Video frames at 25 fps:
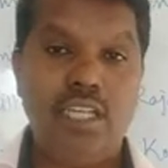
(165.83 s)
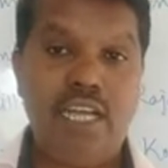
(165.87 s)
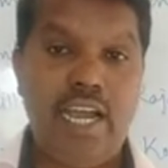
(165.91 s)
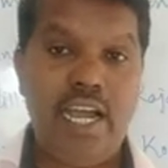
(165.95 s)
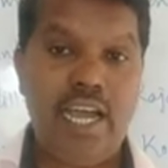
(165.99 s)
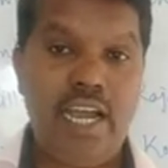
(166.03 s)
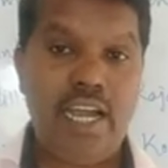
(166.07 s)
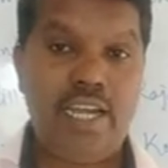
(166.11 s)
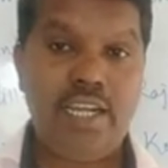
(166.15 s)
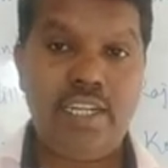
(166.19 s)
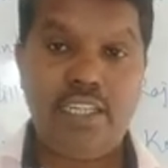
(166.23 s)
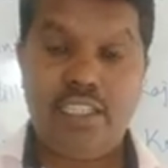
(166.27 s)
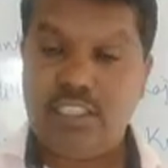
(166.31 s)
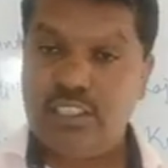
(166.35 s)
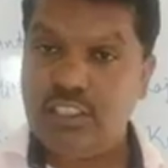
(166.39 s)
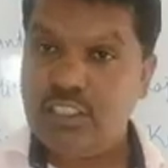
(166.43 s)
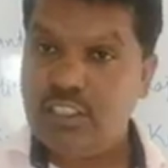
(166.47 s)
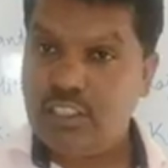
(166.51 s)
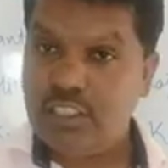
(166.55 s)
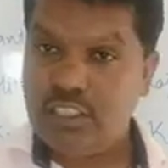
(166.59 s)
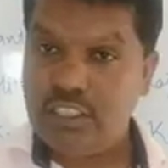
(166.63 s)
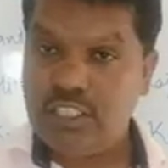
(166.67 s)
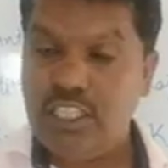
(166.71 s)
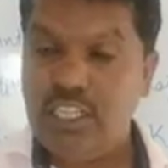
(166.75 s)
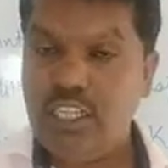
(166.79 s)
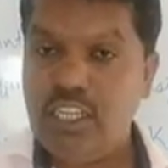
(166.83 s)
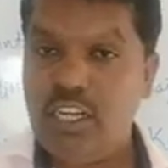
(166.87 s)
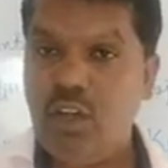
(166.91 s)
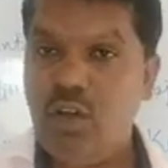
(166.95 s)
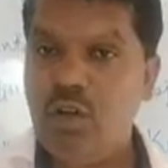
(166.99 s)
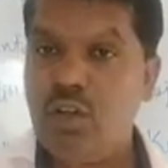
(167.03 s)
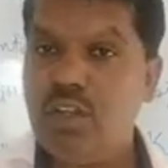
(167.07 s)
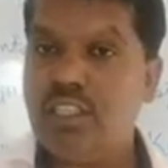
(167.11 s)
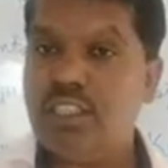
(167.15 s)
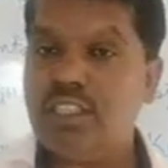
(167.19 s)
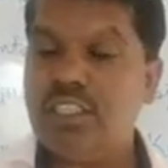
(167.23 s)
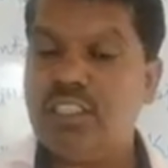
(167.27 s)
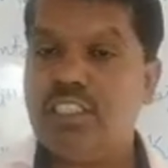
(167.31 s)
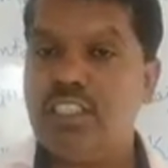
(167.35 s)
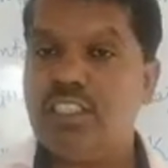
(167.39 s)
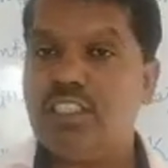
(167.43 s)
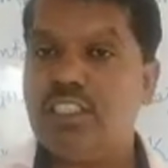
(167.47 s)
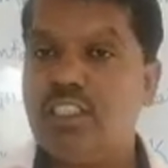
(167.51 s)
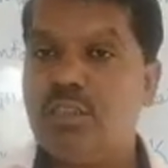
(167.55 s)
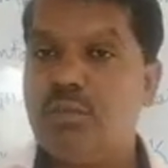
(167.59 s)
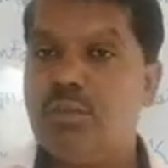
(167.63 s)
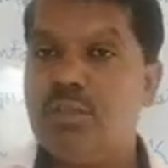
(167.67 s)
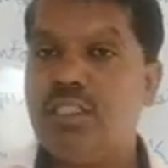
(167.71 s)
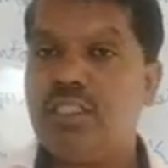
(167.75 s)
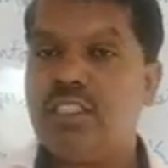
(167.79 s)
And still now in the
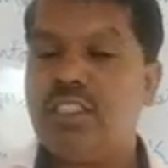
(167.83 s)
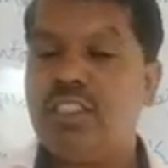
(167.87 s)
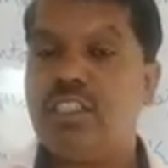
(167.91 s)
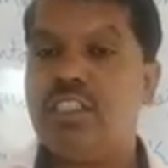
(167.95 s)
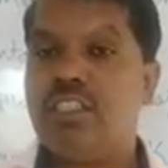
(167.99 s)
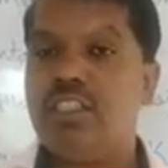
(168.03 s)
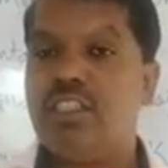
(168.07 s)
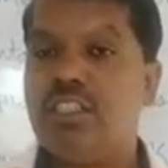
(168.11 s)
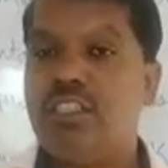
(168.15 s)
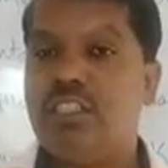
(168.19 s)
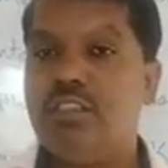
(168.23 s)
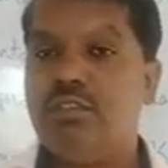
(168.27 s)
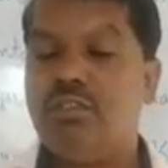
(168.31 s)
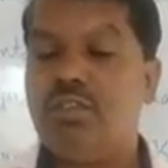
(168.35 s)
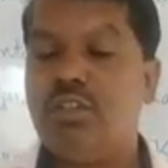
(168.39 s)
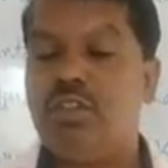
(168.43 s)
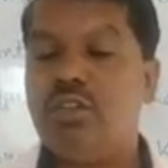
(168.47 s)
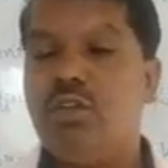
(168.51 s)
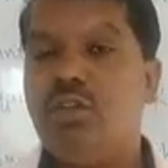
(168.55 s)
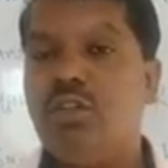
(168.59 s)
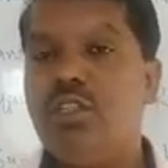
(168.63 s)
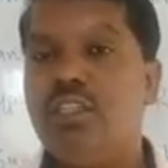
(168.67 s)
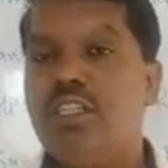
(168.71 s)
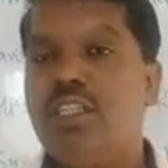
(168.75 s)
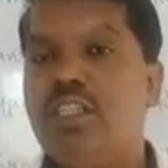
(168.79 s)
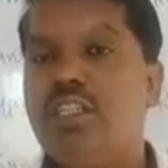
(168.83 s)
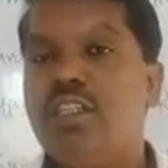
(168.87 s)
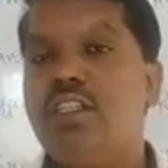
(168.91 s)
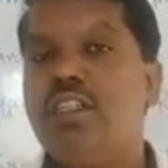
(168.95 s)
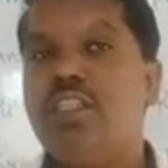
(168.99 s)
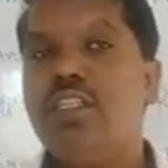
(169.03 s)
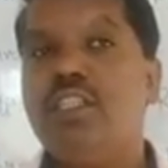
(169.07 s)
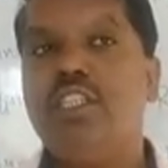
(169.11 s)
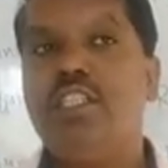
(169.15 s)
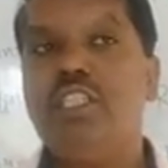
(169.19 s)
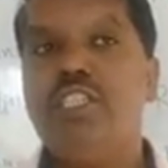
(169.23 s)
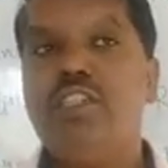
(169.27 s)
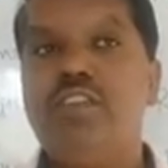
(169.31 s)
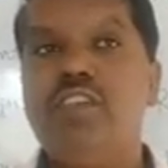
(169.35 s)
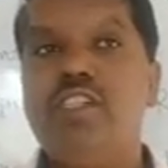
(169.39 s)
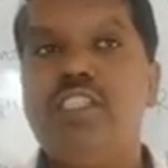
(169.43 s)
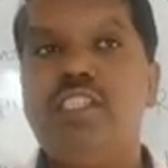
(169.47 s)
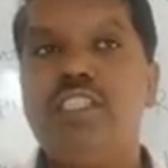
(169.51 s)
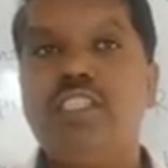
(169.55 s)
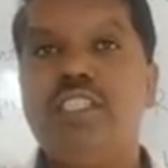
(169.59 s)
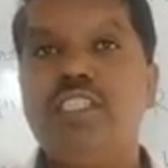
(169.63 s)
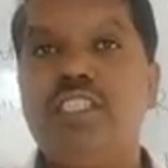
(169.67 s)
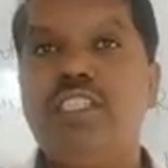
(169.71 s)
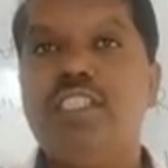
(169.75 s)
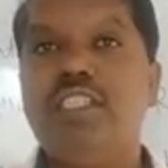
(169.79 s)
Jantar Mantar, if you will go there, you will
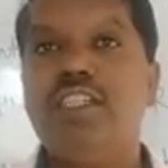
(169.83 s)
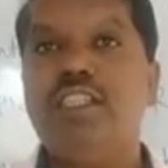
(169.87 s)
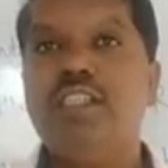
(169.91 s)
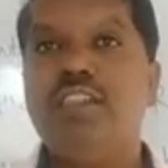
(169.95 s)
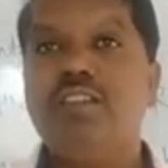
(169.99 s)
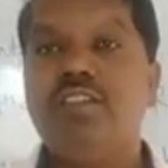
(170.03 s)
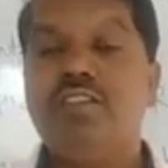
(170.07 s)
see